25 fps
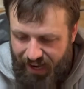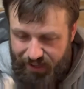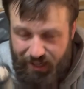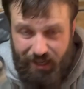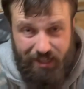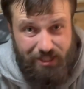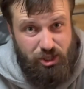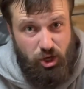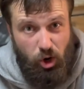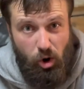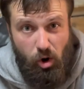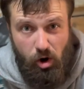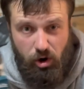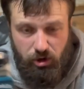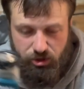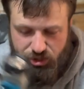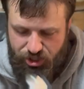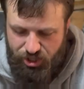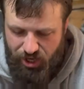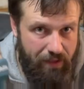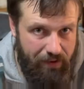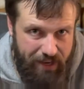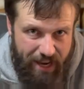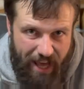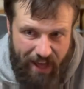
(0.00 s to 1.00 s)
a
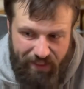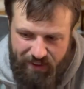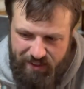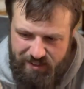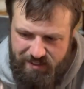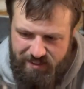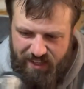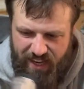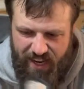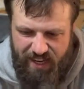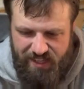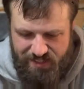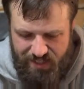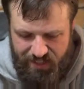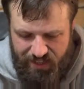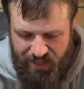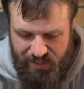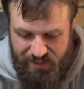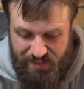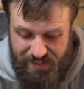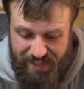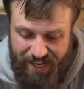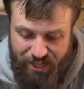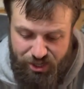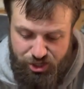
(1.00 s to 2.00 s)
torch. Now, this isn't
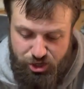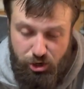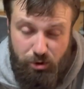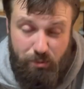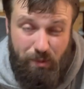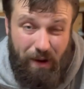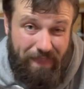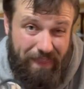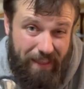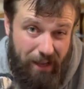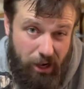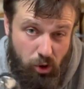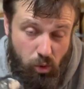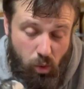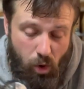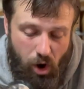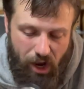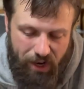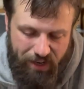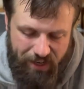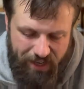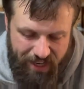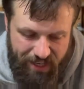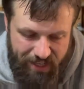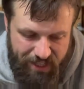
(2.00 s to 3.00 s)
essential, but they're
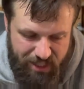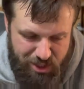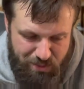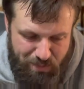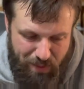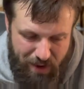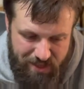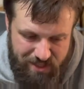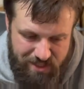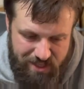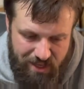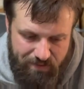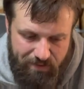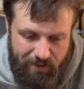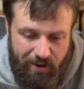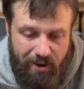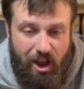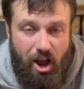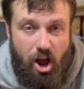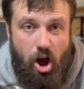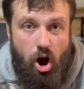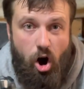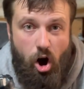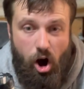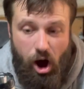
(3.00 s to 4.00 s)
quite inexpensive.
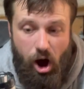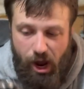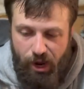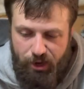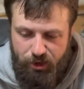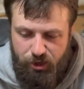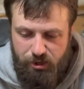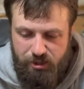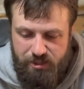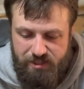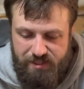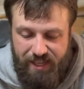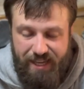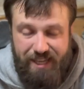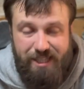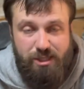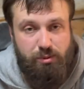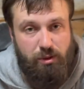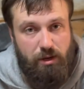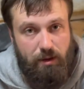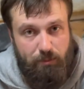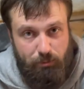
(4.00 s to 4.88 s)
I use these when I'm